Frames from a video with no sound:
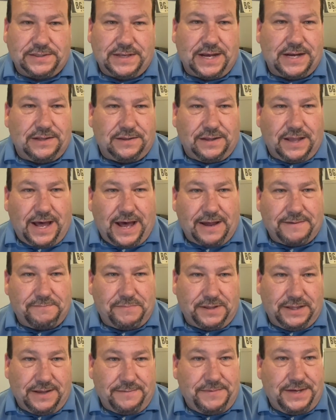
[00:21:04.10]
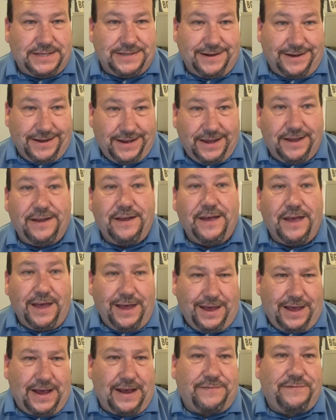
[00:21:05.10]
like a lot, but let me tell you,
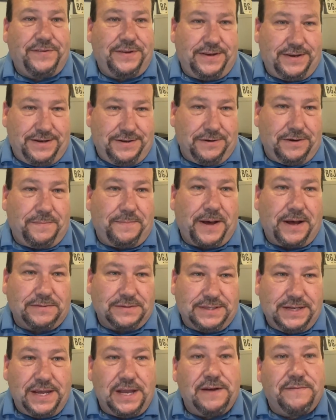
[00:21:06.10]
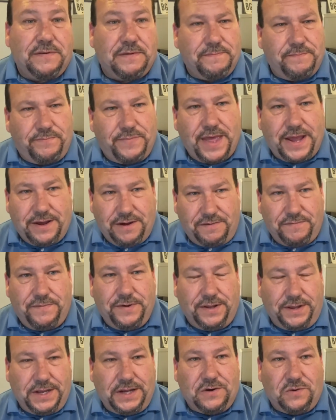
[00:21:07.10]
after you do about 10 of them, they go
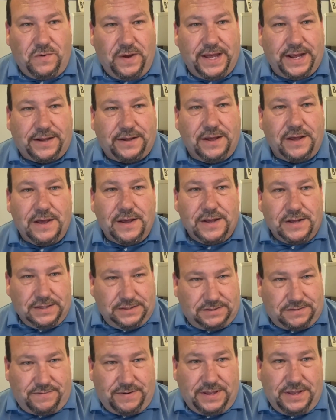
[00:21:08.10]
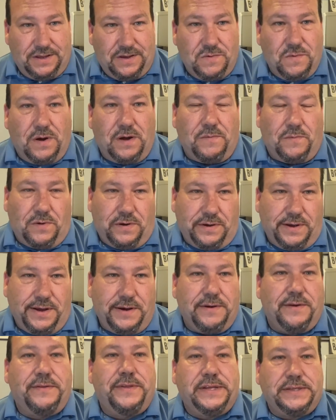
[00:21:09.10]
really quick. So whether you want one
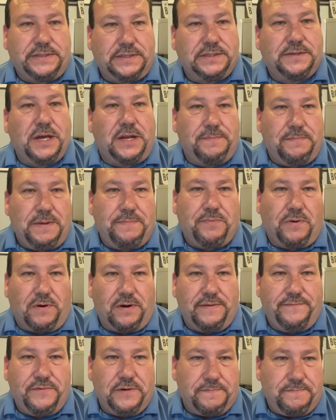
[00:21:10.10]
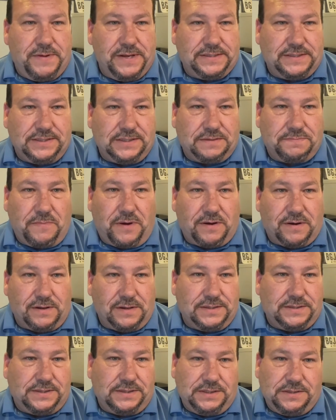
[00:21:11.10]
or this is going to be part of your business model
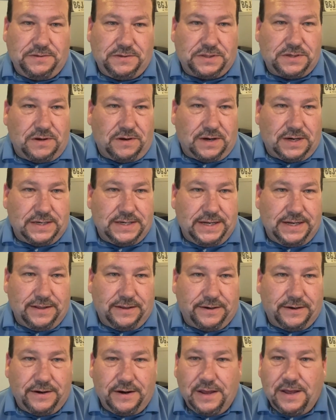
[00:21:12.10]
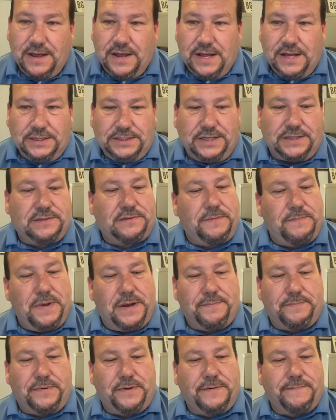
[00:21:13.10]
as a used car dealer, just
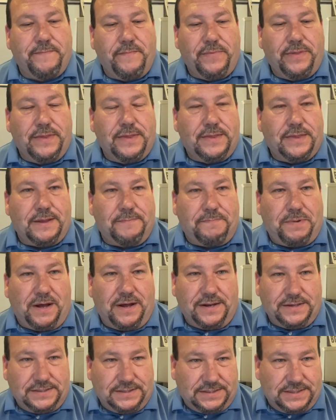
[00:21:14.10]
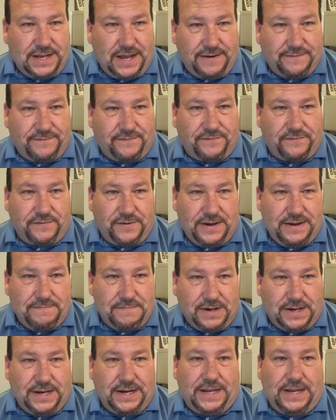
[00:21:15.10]
remember, the bond is not free
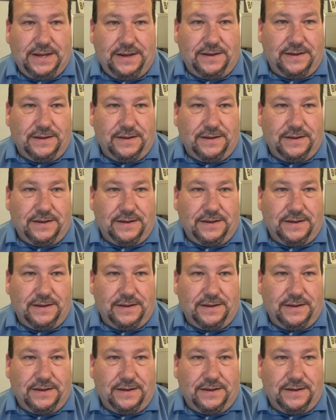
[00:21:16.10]
money.